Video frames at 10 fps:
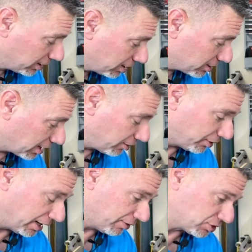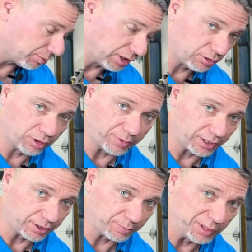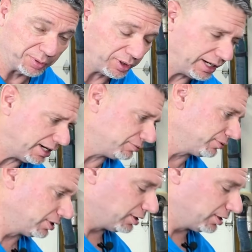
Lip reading: because I don't have some of the equipment other people have.